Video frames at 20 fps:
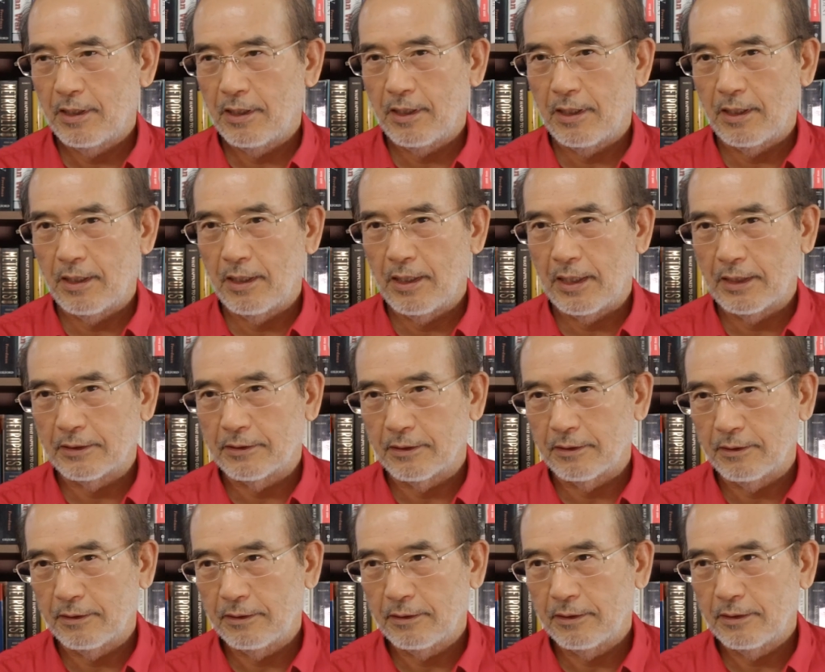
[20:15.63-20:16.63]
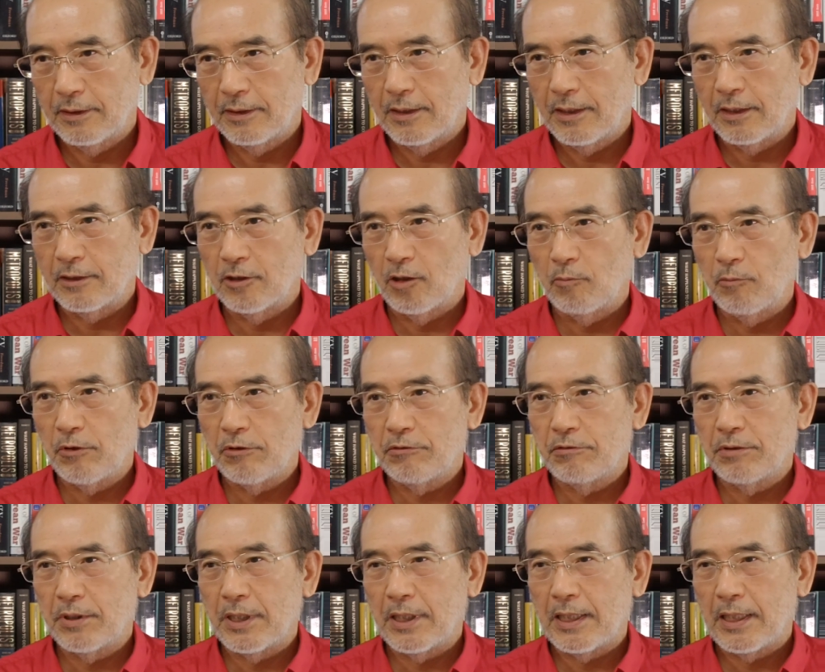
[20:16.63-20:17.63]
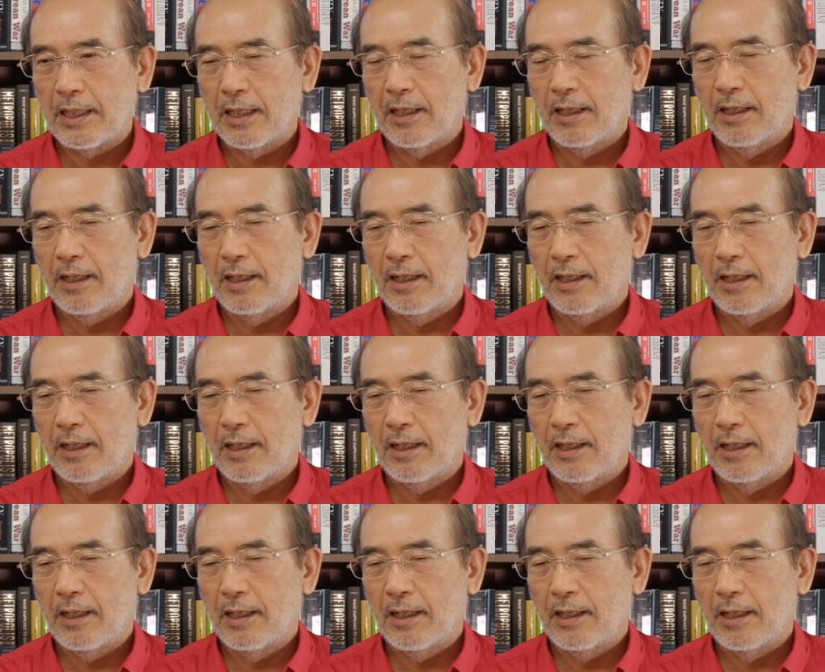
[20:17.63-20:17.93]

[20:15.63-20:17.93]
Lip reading: later. And number 3,